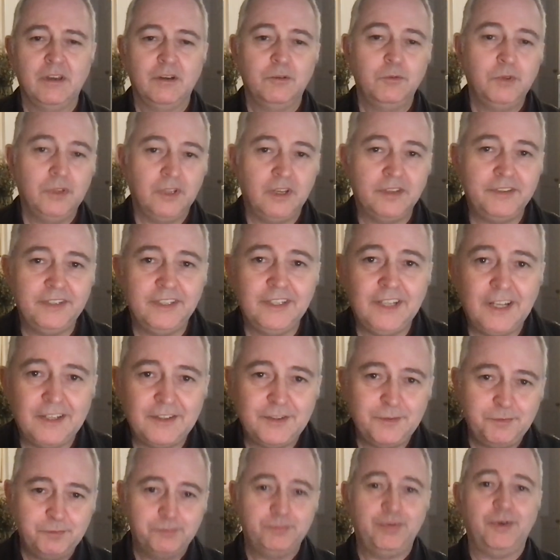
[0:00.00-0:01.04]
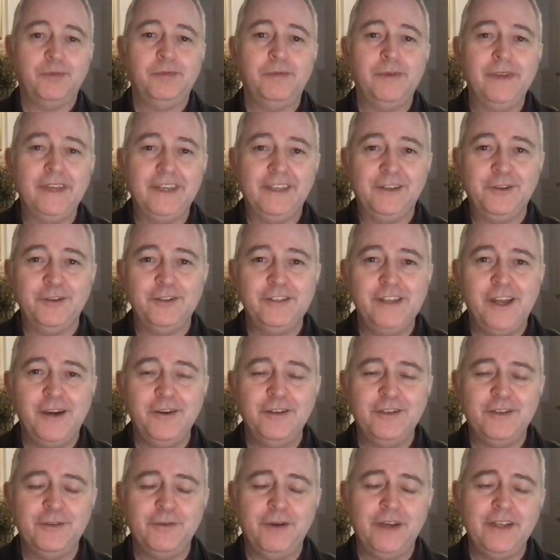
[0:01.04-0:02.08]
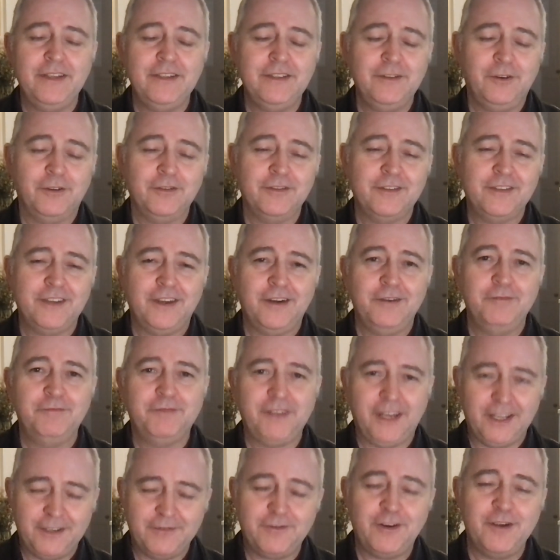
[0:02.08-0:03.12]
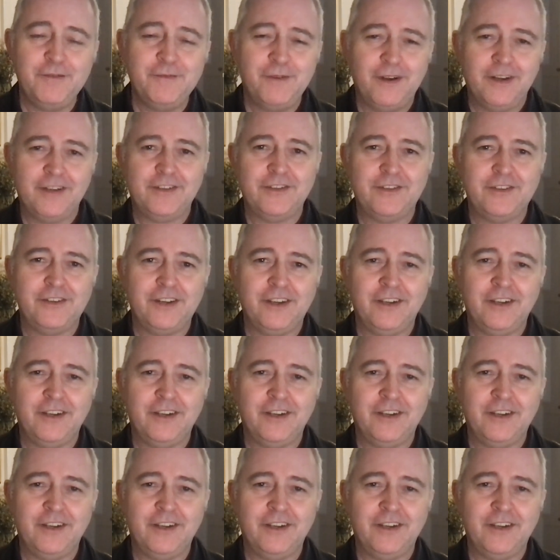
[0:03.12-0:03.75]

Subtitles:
Well, I think that's probably a good note to end on. So thanks very much,